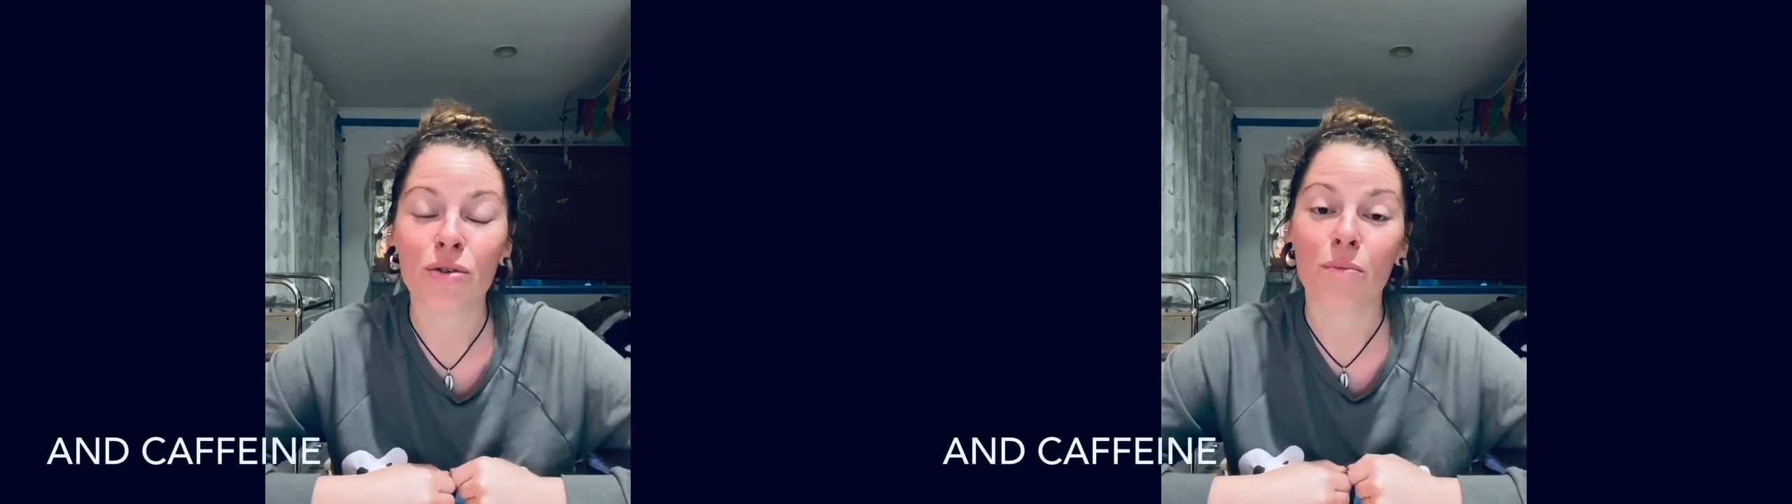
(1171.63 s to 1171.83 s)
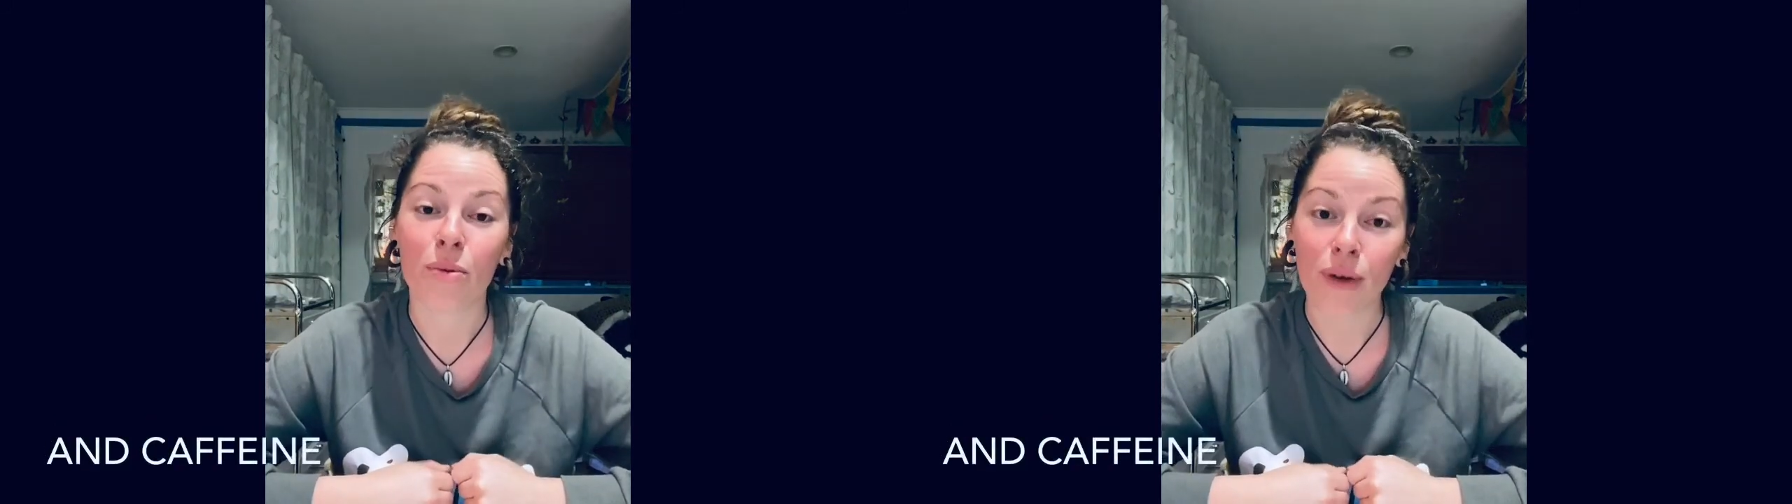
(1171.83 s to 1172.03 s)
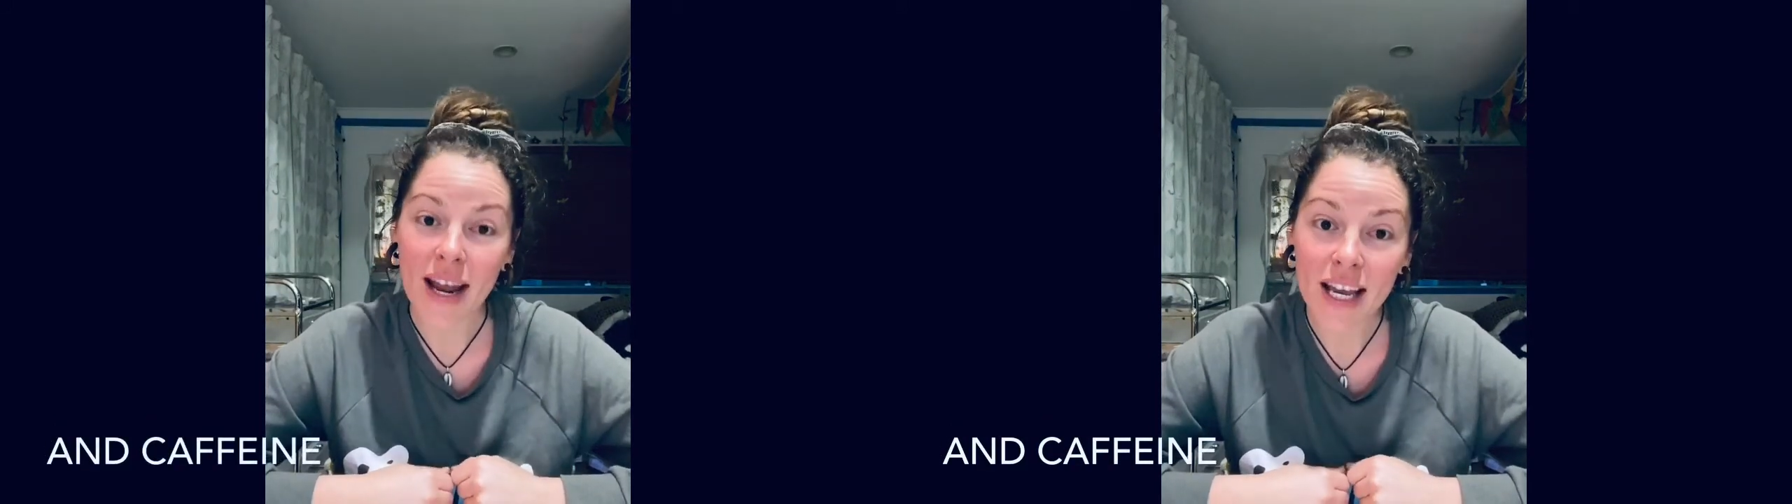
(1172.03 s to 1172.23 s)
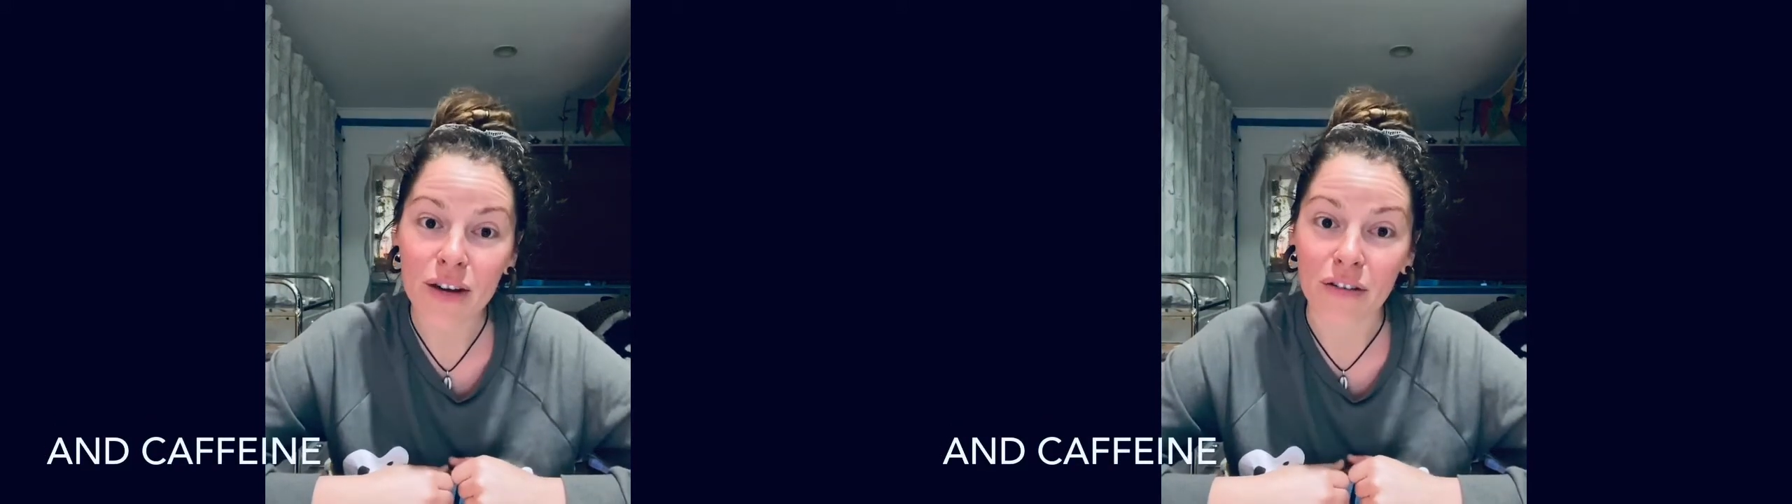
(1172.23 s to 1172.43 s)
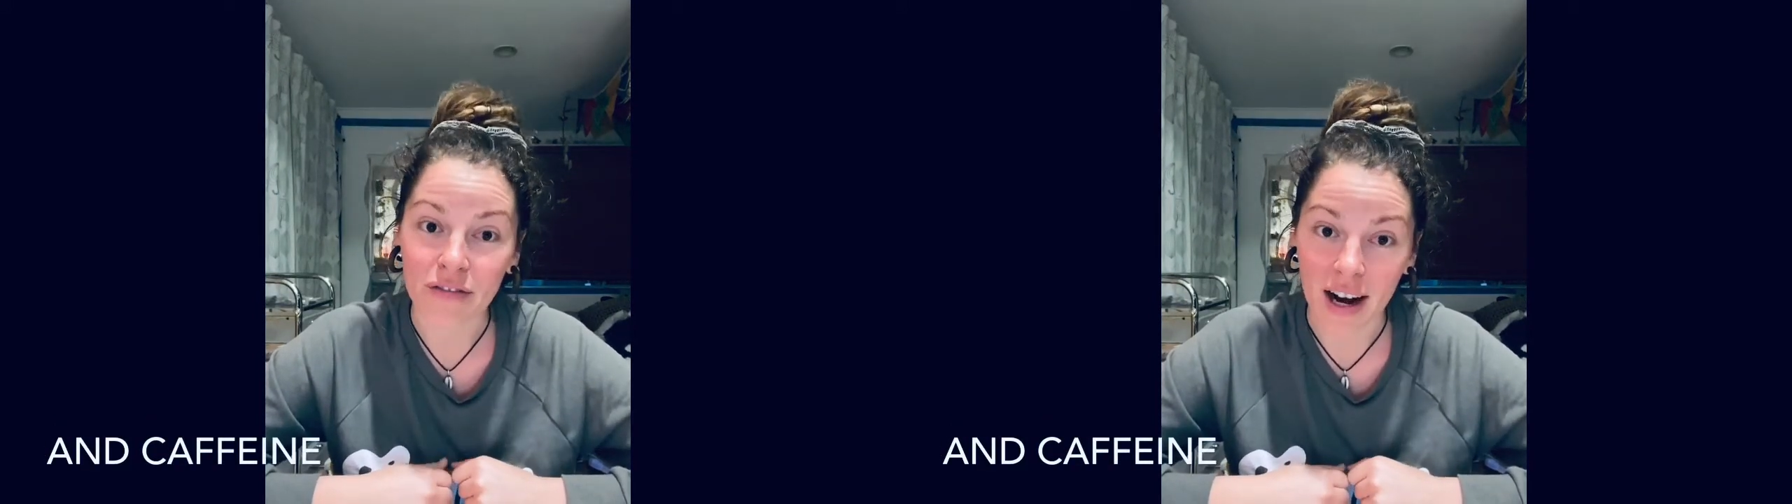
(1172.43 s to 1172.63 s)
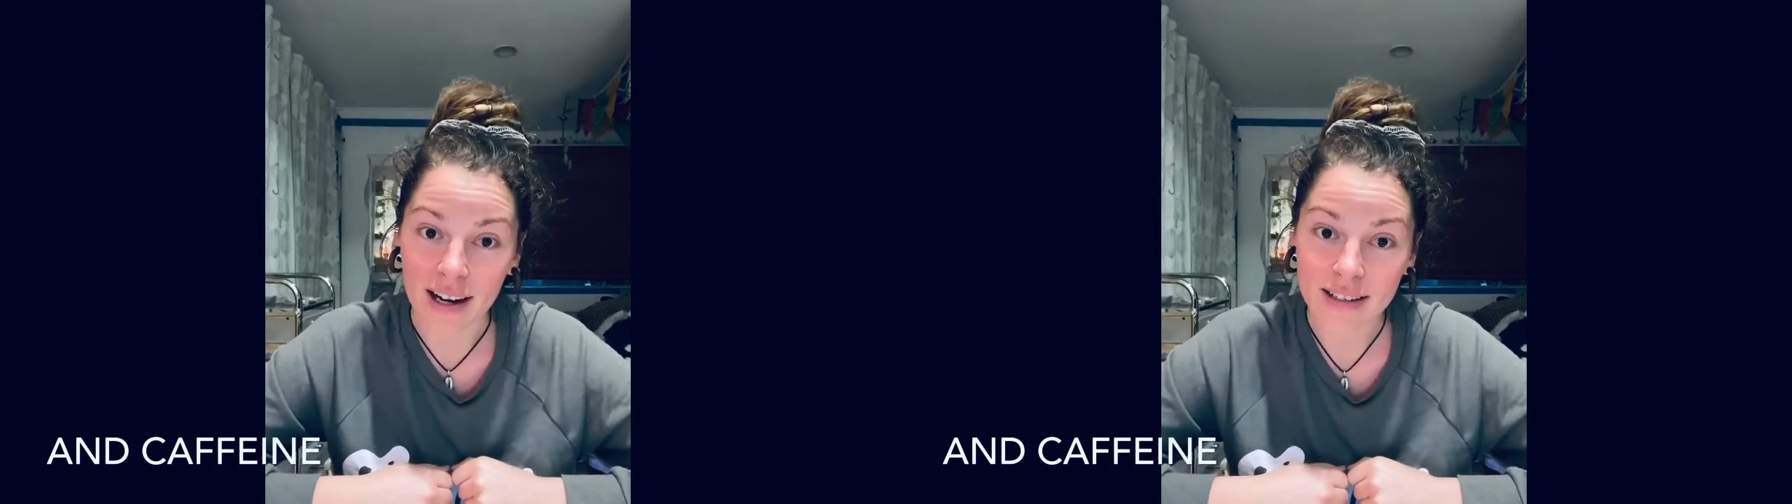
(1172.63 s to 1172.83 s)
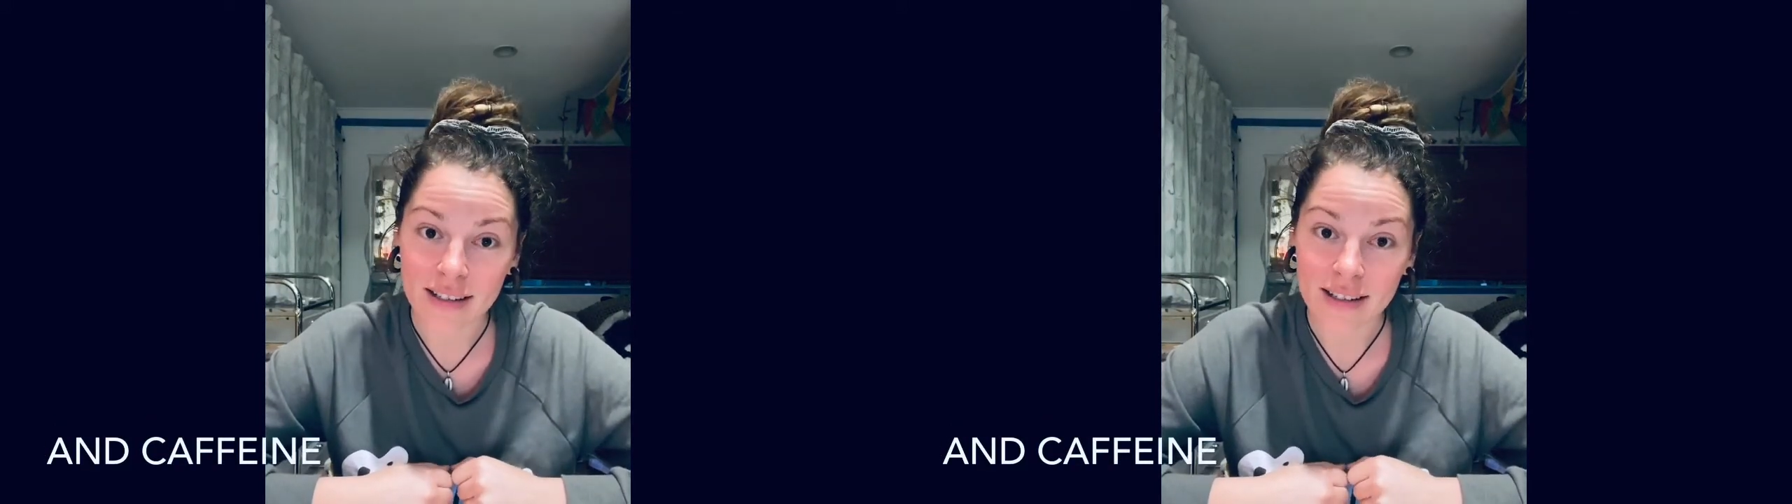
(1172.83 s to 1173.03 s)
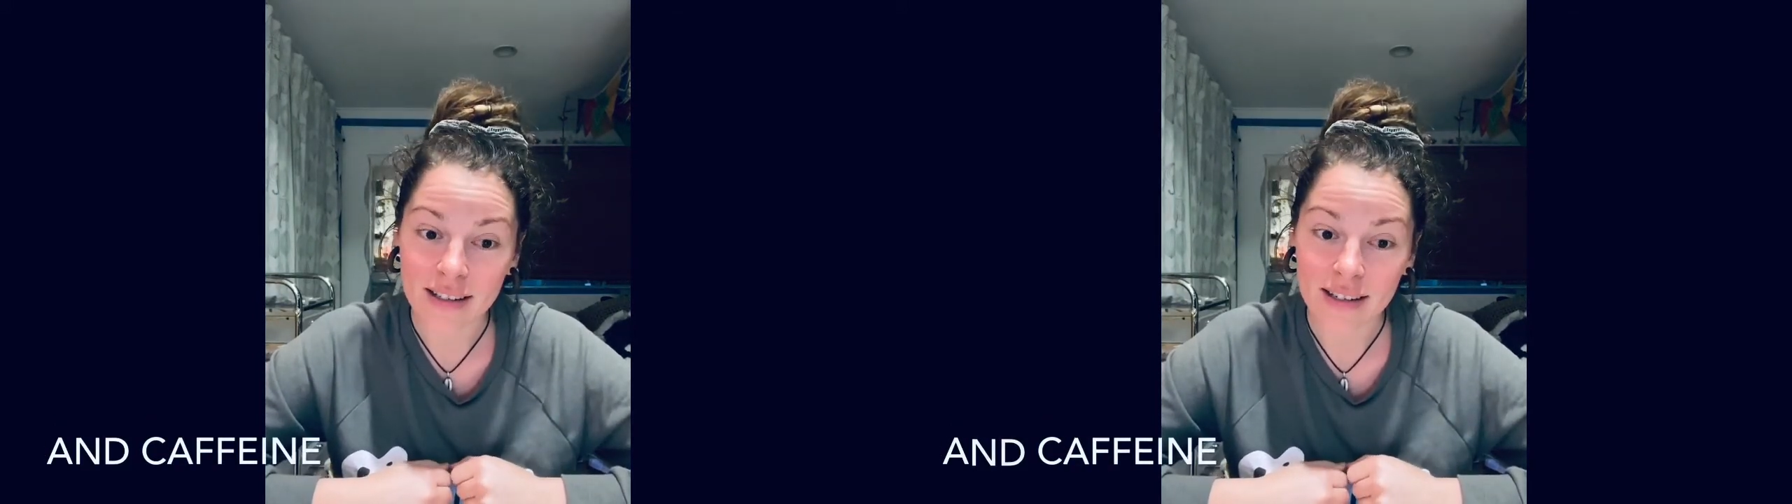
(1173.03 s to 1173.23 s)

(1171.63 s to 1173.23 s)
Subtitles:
break your fast,